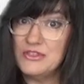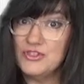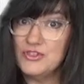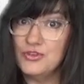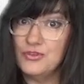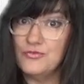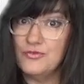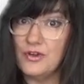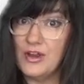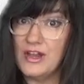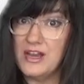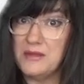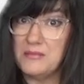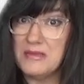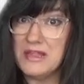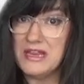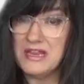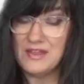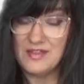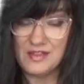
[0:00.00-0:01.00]
is true for any
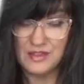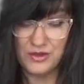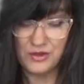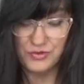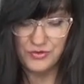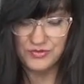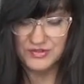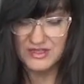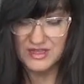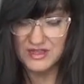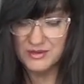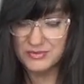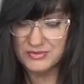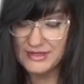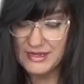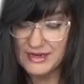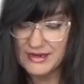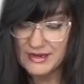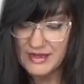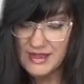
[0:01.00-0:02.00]
media that you use on the plate.